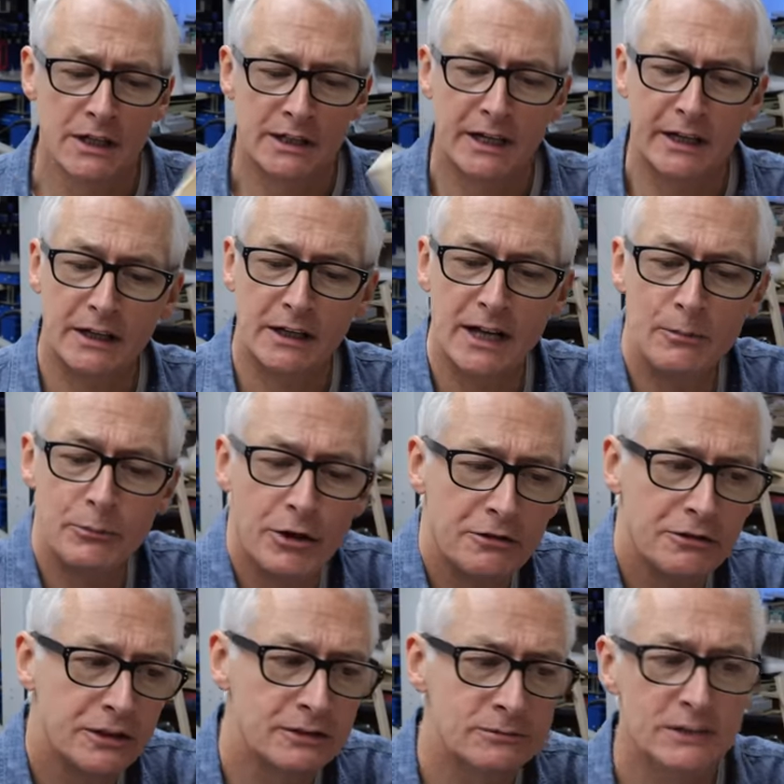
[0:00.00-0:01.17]
get the clamp
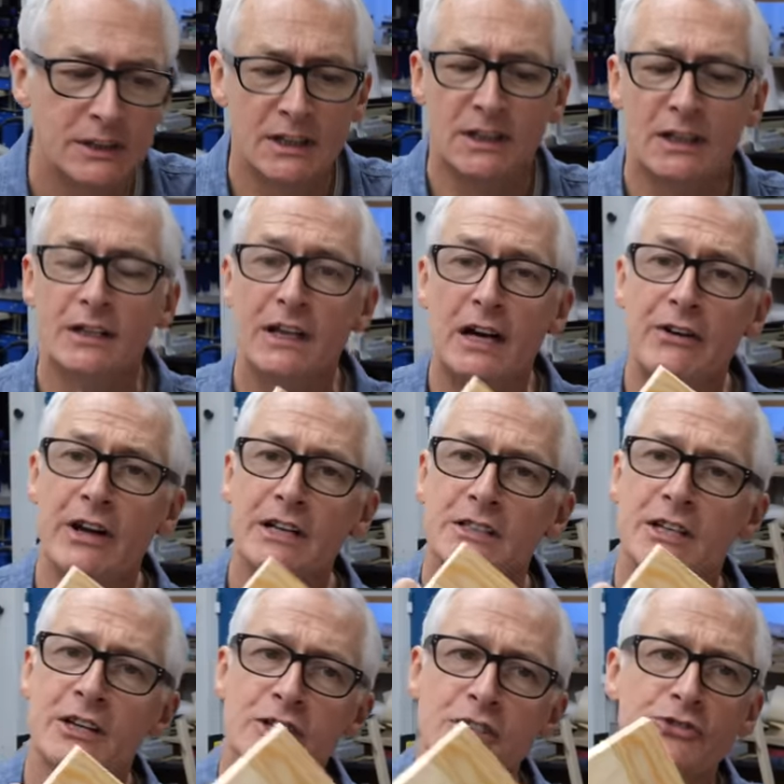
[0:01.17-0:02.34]
off, and there it is,
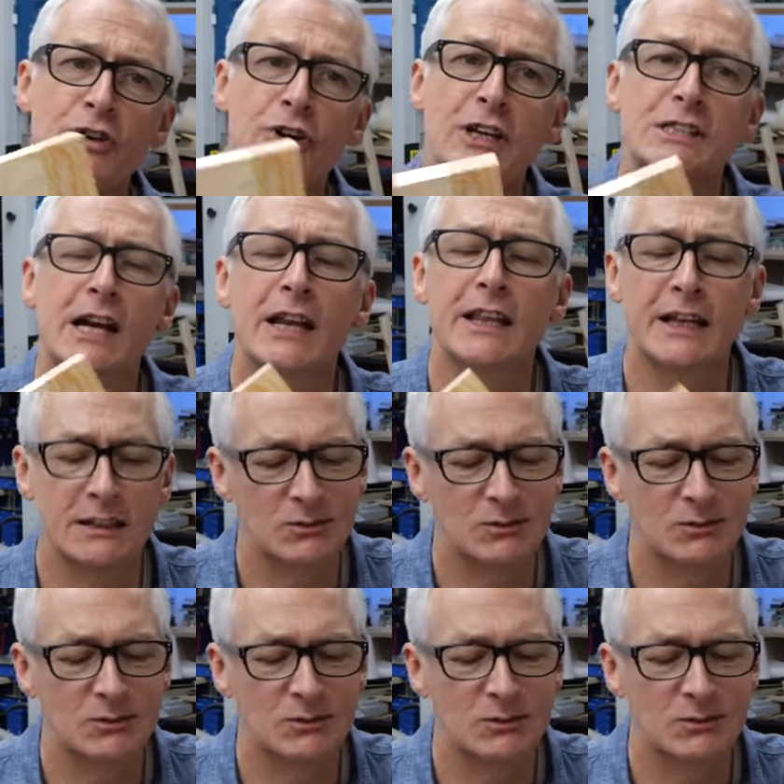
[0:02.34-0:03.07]
strong as anything.